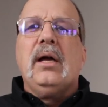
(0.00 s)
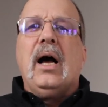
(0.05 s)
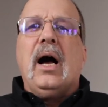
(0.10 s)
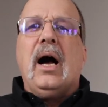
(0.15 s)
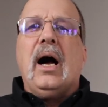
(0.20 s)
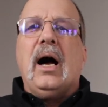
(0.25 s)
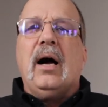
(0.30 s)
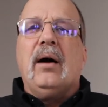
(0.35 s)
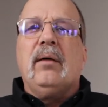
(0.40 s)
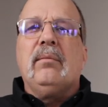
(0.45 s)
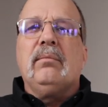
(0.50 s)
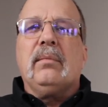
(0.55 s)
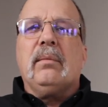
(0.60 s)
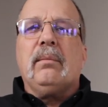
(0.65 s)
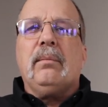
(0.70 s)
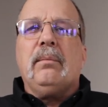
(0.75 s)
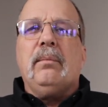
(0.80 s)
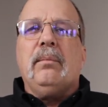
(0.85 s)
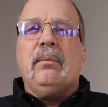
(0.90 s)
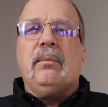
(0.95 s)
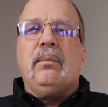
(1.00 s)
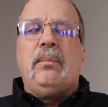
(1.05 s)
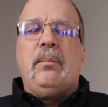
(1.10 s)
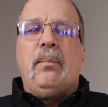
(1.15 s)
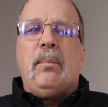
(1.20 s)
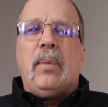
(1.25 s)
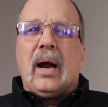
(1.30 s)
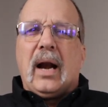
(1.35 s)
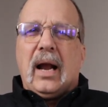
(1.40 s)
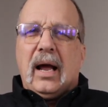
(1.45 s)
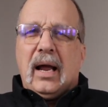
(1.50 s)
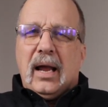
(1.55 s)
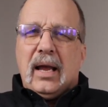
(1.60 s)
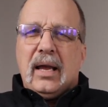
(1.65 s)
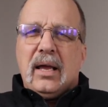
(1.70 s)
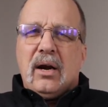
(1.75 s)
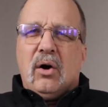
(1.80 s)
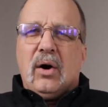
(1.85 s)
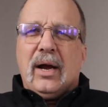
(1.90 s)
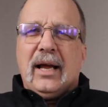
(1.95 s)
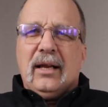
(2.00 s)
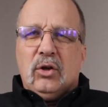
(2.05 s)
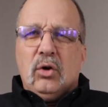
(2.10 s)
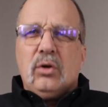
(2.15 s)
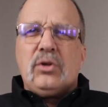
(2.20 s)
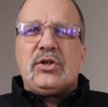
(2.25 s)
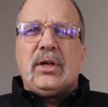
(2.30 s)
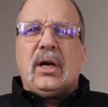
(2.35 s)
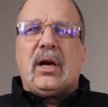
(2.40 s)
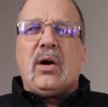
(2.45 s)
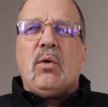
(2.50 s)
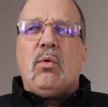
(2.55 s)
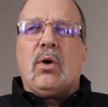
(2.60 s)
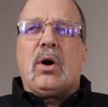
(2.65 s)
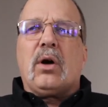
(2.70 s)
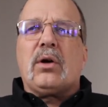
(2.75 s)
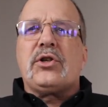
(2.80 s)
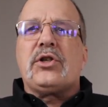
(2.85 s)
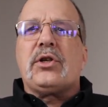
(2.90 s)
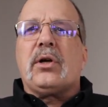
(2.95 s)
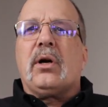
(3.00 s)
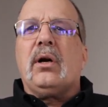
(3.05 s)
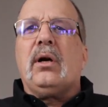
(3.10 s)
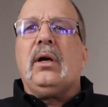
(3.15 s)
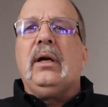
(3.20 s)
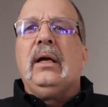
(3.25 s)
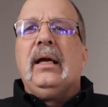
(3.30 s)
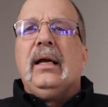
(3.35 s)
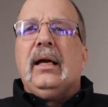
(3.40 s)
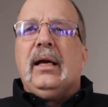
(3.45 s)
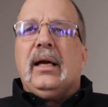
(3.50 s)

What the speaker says: But it looks like a work shirt.